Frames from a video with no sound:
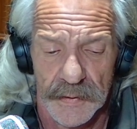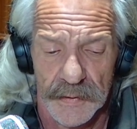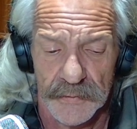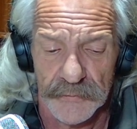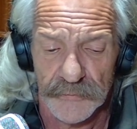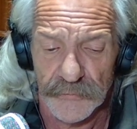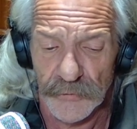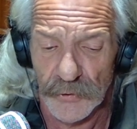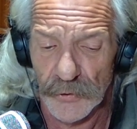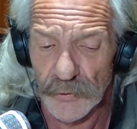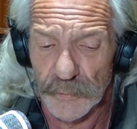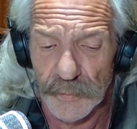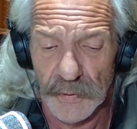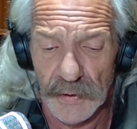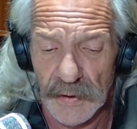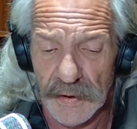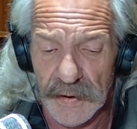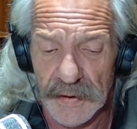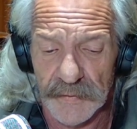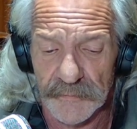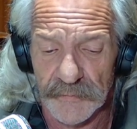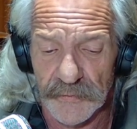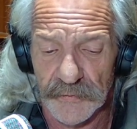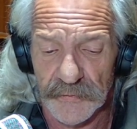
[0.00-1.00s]
True
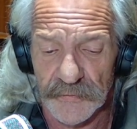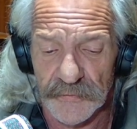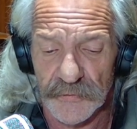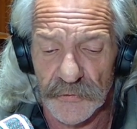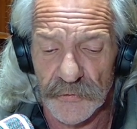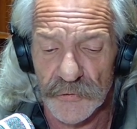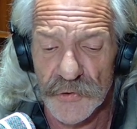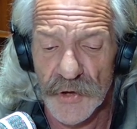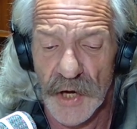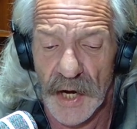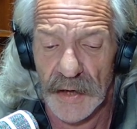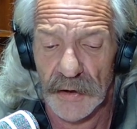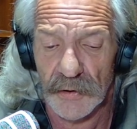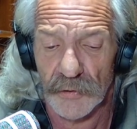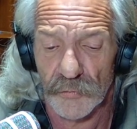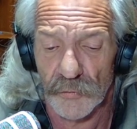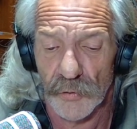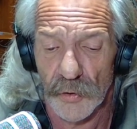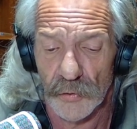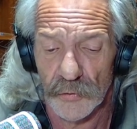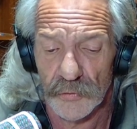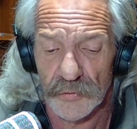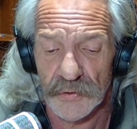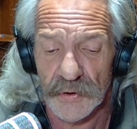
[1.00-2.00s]
believers do not
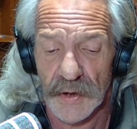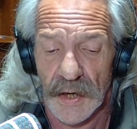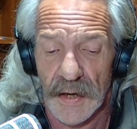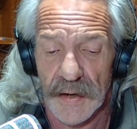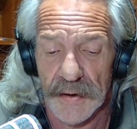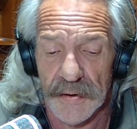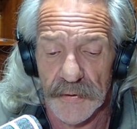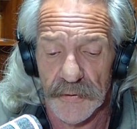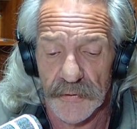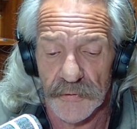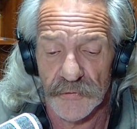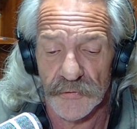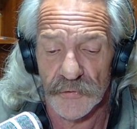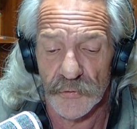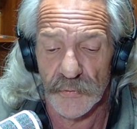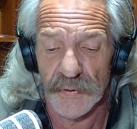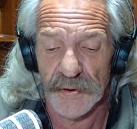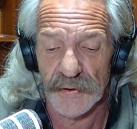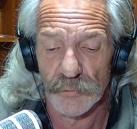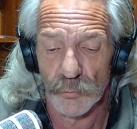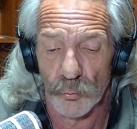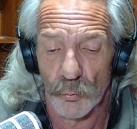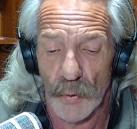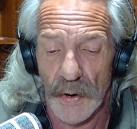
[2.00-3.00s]
grow tired
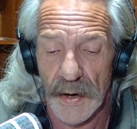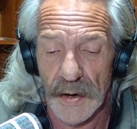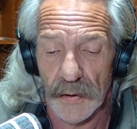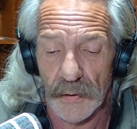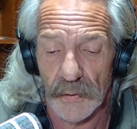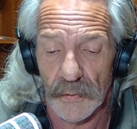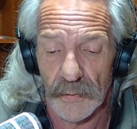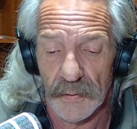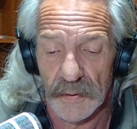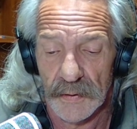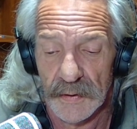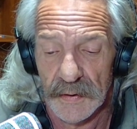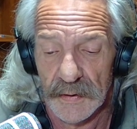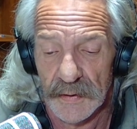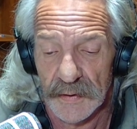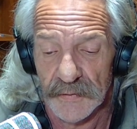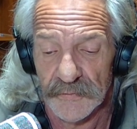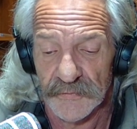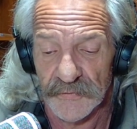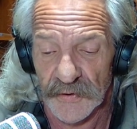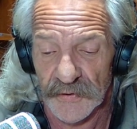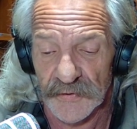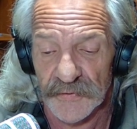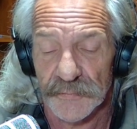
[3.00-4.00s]
doing well
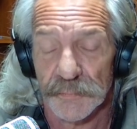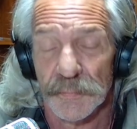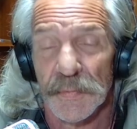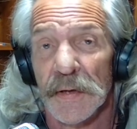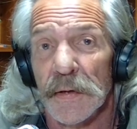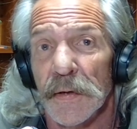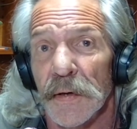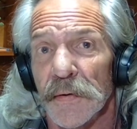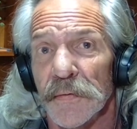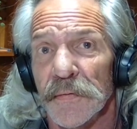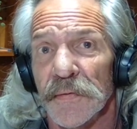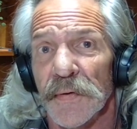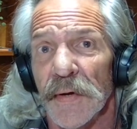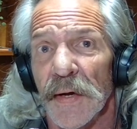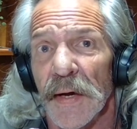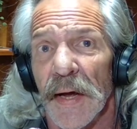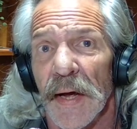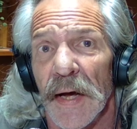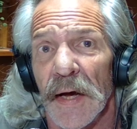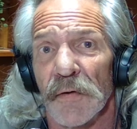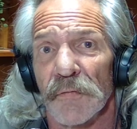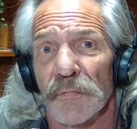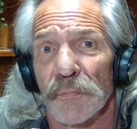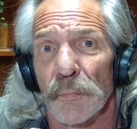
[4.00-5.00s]
just because they
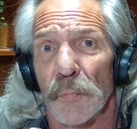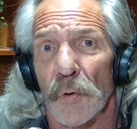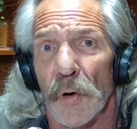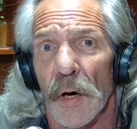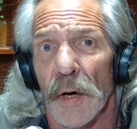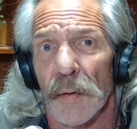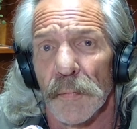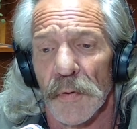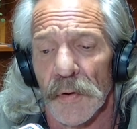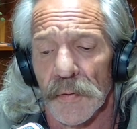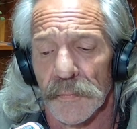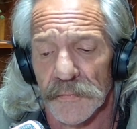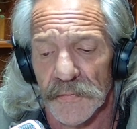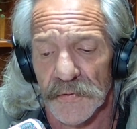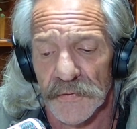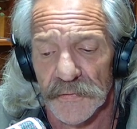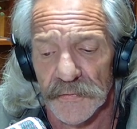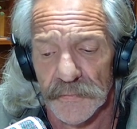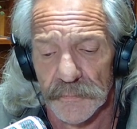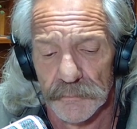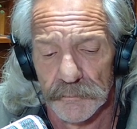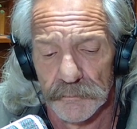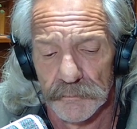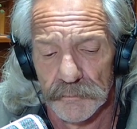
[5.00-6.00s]
have problems.
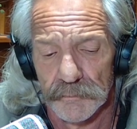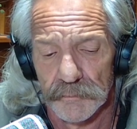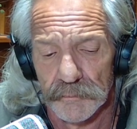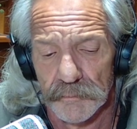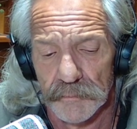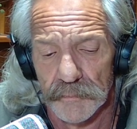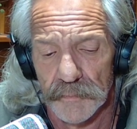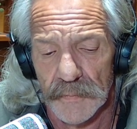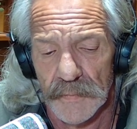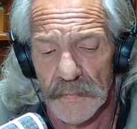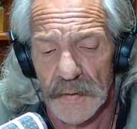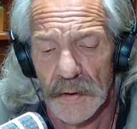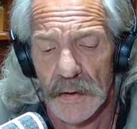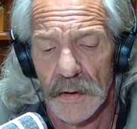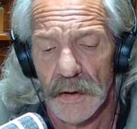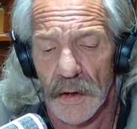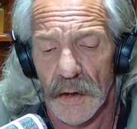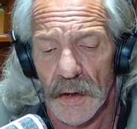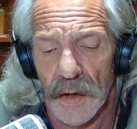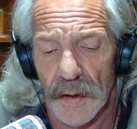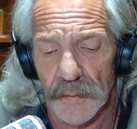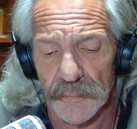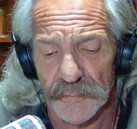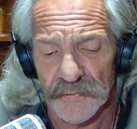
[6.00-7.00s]

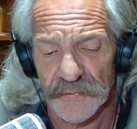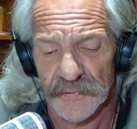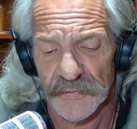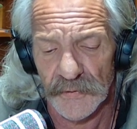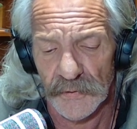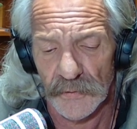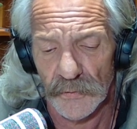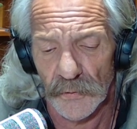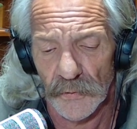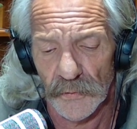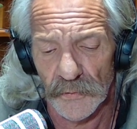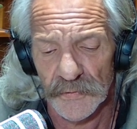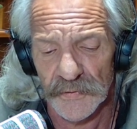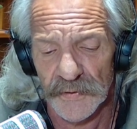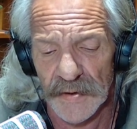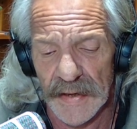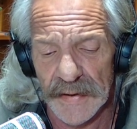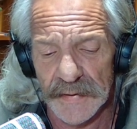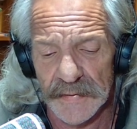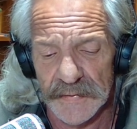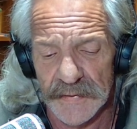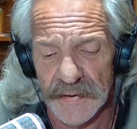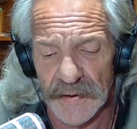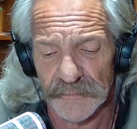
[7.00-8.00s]
Obstacles
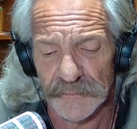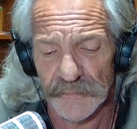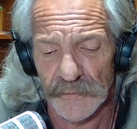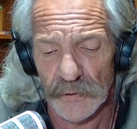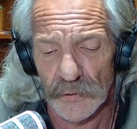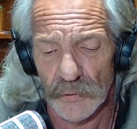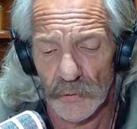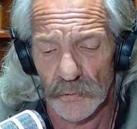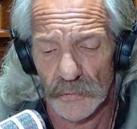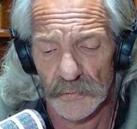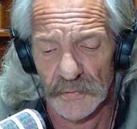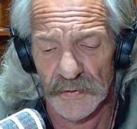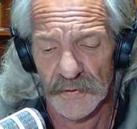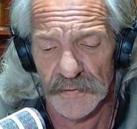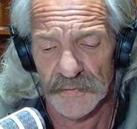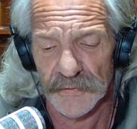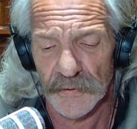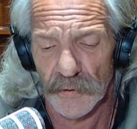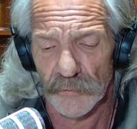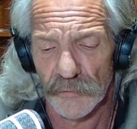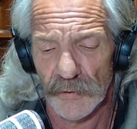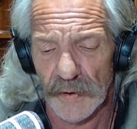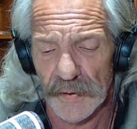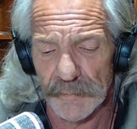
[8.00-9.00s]
and difficulties
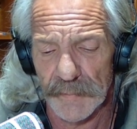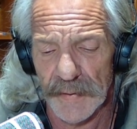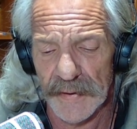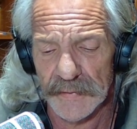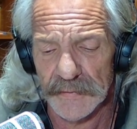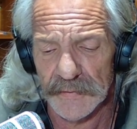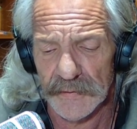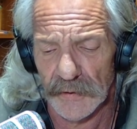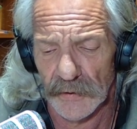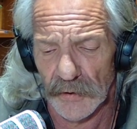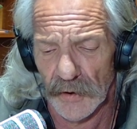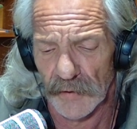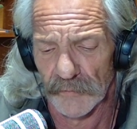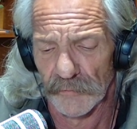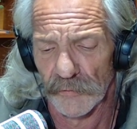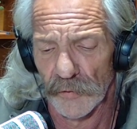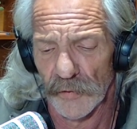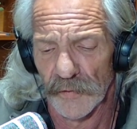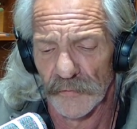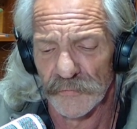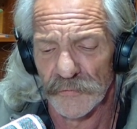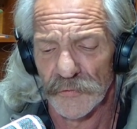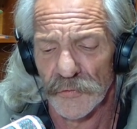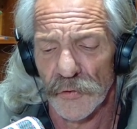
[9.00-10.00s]
only make the lover
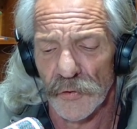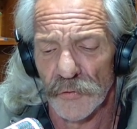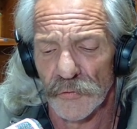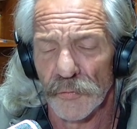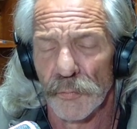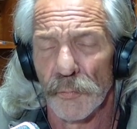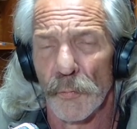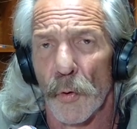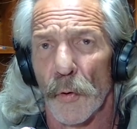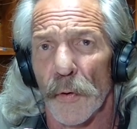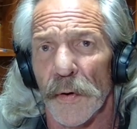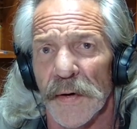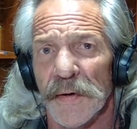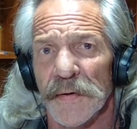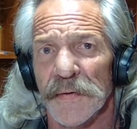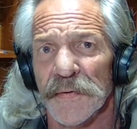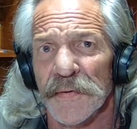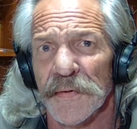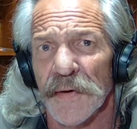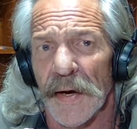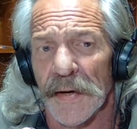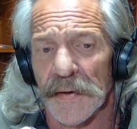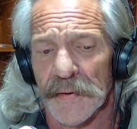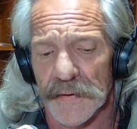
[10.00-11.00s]
of truth more
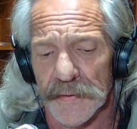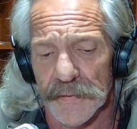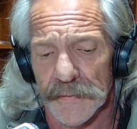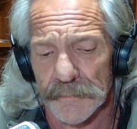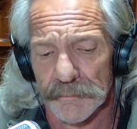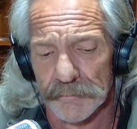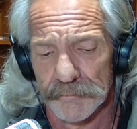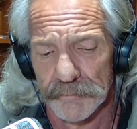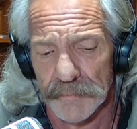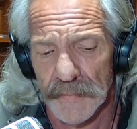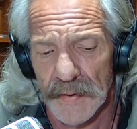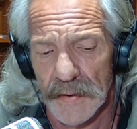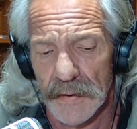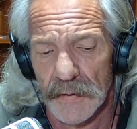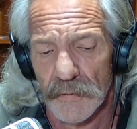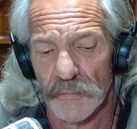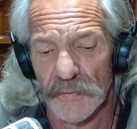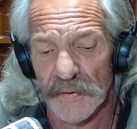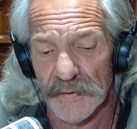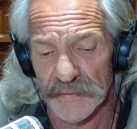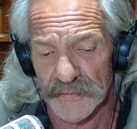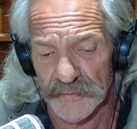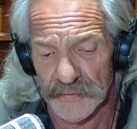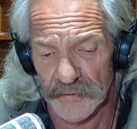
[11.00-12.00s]
excited,
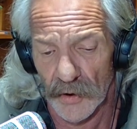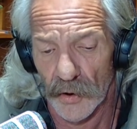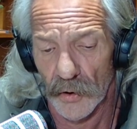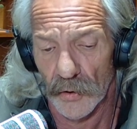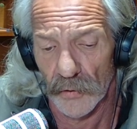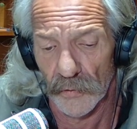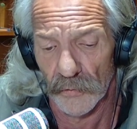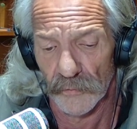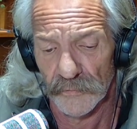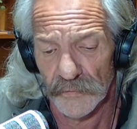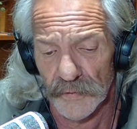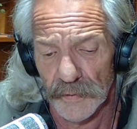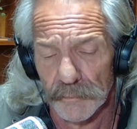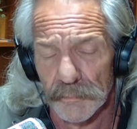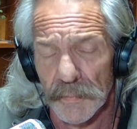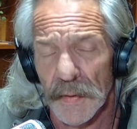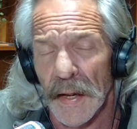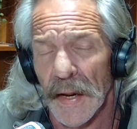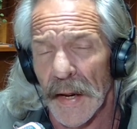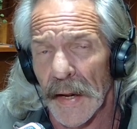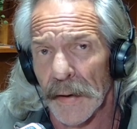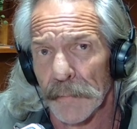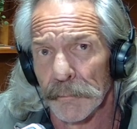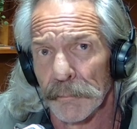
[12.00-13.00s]
resolved,
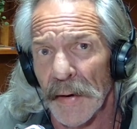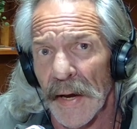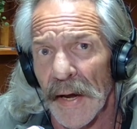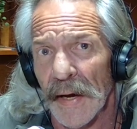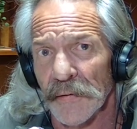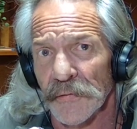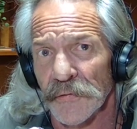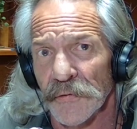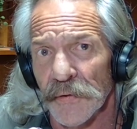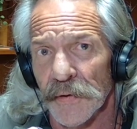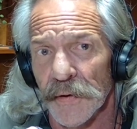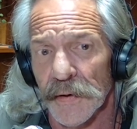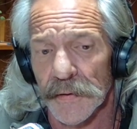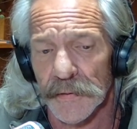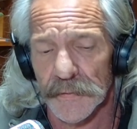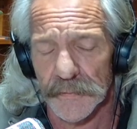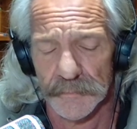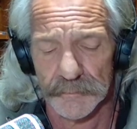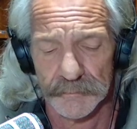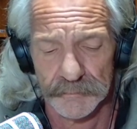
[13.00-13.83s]
and passionate.